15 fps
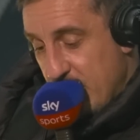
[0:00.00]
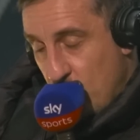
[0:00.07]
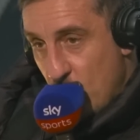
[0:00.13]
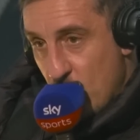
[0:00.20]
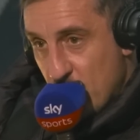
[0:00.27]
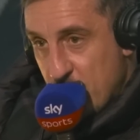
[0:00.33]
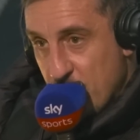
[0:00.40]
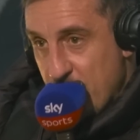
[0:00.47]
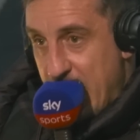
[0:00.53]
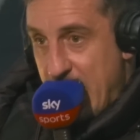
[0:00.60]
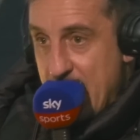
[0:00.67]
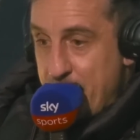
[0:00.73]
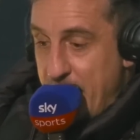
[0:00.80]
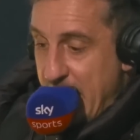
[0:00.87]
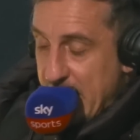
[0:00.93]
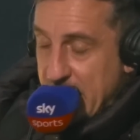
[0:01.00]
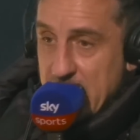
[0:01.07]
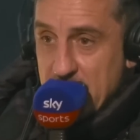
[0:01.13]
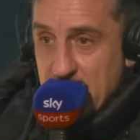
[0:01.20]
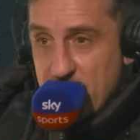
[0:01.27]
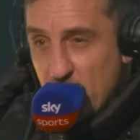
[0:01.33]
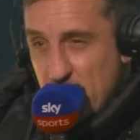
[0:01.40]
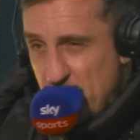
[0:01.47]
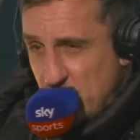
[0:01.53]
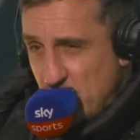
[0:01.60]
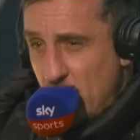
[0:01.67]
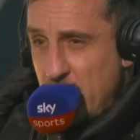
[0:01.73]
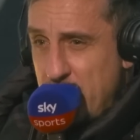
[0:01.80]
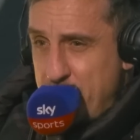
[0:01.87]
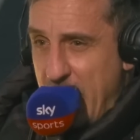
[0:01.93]
Walker right back, you've got your
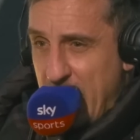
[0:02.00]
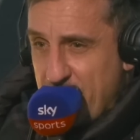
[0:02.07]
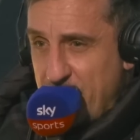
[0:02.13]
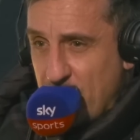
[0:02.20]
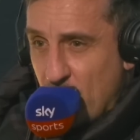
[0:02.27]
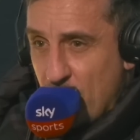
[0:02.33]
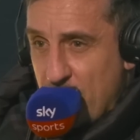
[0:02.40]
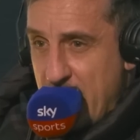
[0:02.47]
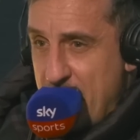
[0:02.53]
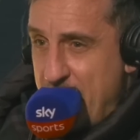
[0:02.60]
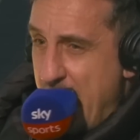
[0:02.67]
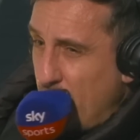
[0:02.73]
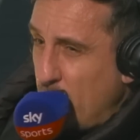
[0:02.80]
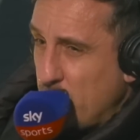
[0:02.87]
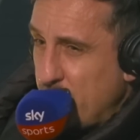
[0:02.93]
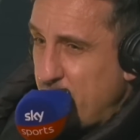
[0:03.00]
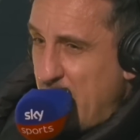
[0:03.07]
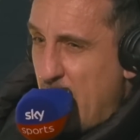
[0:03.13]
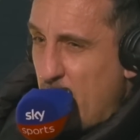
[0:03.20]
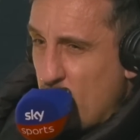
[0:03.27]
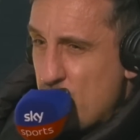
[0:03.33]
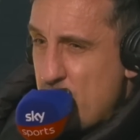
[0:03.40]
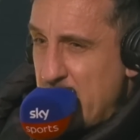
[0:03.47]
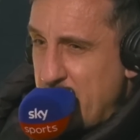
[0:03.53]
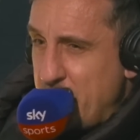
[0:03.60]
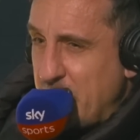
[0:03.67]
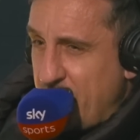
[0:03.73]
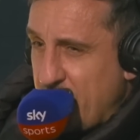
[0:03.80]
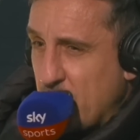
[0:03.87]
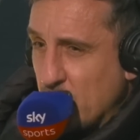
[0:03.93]
solid back four there. That will really be
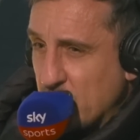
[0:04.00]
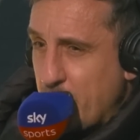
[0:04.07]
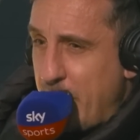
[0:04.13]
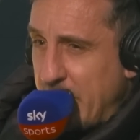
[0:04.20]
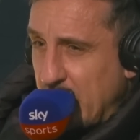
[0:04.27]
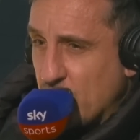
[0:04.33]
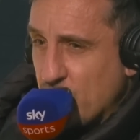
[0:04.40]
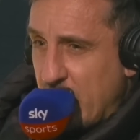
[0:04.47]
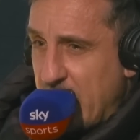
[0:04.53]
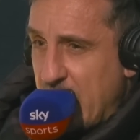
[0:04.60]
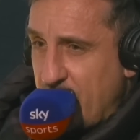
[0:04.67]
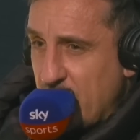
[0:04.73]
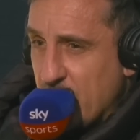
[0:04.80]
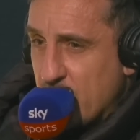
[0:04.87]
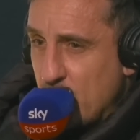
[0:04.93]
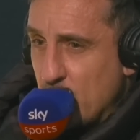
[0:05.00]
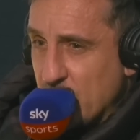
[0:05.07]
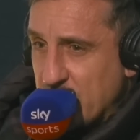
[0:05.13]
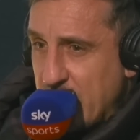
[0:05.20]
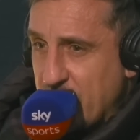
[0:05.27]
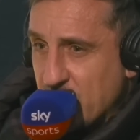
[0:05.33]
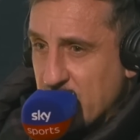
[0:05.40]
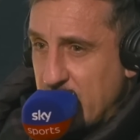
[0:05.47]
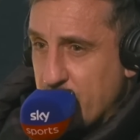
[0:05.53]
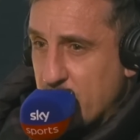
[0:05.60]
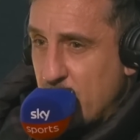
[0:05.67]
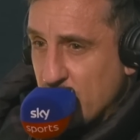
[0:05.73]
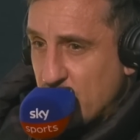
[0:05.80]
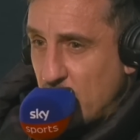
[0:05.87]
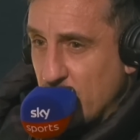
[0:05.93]
difficult to penetrate if you're Kulusevski,
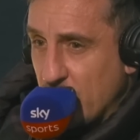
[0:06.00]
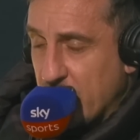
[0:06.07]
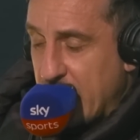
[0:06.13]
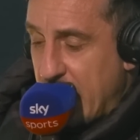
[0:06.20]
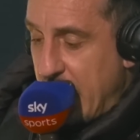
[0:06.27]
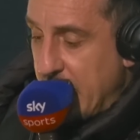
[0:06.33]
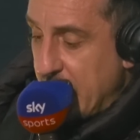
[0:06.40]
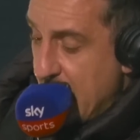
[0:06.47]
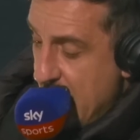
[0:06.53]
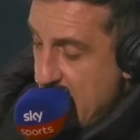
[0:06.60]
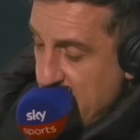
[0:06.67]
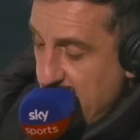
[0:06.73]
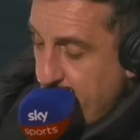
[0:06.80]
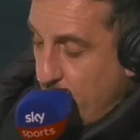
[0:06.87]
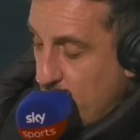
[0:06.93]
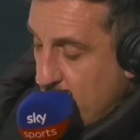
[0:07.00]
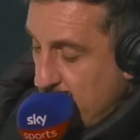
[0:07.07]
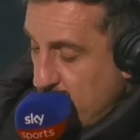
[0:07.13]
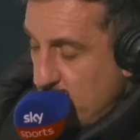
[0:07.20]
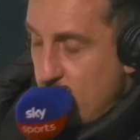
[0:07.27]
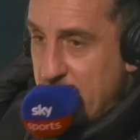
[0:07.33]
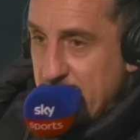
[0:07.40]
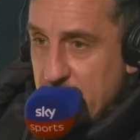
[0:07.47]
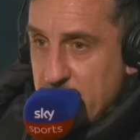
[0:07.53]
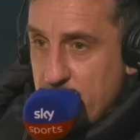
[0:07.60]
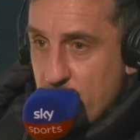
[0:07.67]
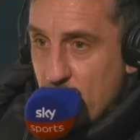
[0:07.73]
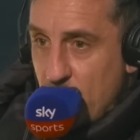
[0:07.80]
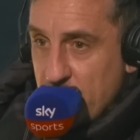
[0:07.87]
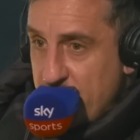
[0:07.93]
Son and Kane. You put Gundogan and De
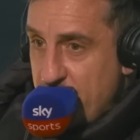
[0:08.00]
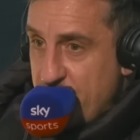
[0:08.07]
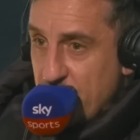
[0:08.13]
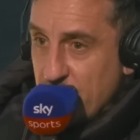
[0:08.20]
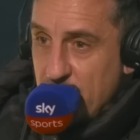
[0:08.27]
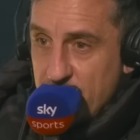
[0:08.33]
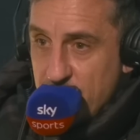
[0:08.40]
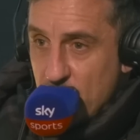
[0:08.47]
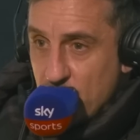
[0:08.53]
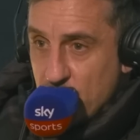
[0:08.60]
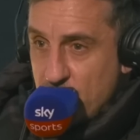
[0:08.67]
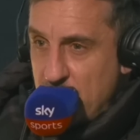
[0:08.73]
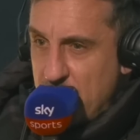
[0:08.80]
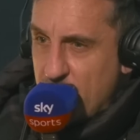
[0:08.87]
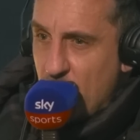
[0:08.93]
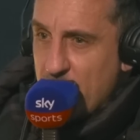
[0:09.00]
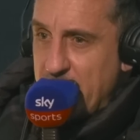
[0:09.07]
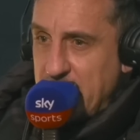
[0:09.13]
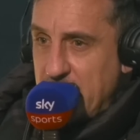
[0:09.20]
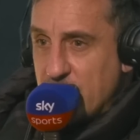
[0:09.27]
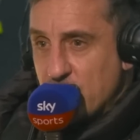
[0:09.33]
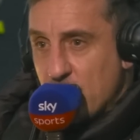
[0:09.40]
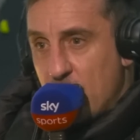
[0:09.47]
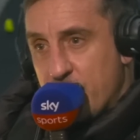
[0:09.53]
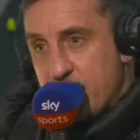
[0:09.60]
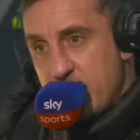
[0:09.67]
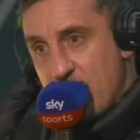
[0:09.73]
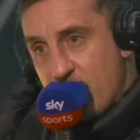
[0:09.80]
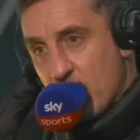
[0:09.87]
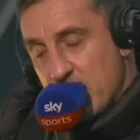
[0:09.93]
Bruyne in front of Rodri.
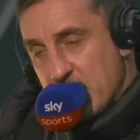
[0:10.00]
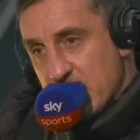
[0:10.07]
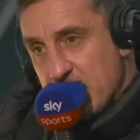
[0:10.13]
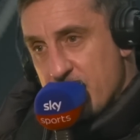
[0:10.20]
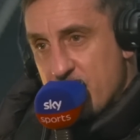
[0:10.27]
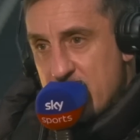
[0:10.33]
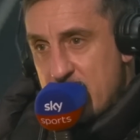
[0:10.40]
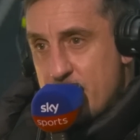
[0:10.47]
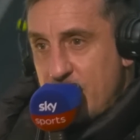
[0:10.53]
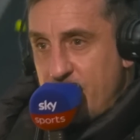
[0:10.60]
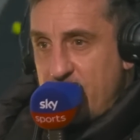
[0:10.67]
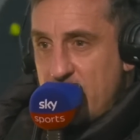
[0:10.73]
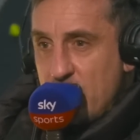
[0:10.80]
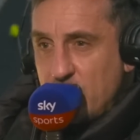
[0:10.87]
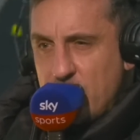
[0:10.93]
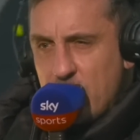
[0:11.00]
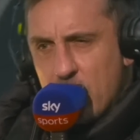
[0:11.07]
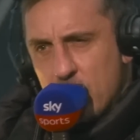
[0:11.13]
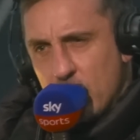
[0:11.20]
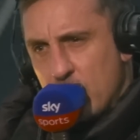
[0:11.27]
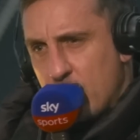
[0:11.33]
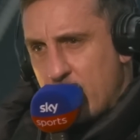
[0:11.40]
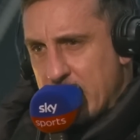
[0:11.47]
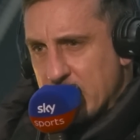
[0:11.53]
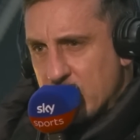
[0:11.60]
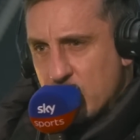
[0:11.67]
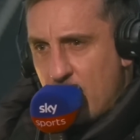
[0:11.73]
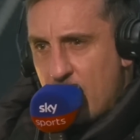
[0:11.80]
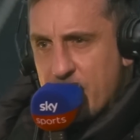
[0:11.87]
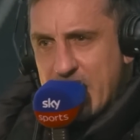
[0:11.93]
You've got your delivery in midfield. You've got Gundogan's
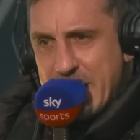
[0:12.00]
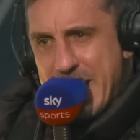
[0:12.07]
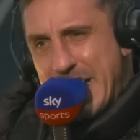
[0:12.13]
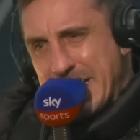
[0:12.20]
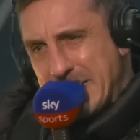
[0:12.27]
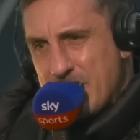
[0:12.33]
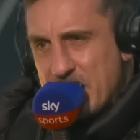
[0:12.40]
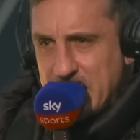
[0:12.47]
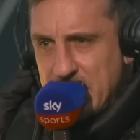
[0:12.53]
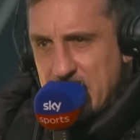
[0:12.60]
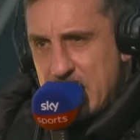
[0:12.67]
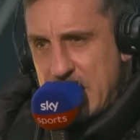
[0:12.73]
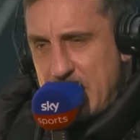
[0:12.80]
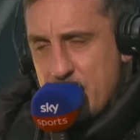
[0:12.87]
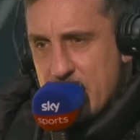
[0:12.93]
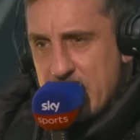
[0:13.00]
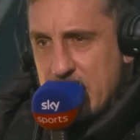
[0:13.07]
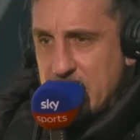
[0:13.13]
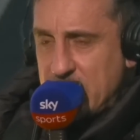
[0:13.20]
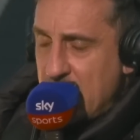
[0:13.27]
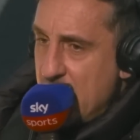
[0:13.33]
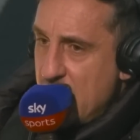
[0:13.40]
sort of connectivity that he brings.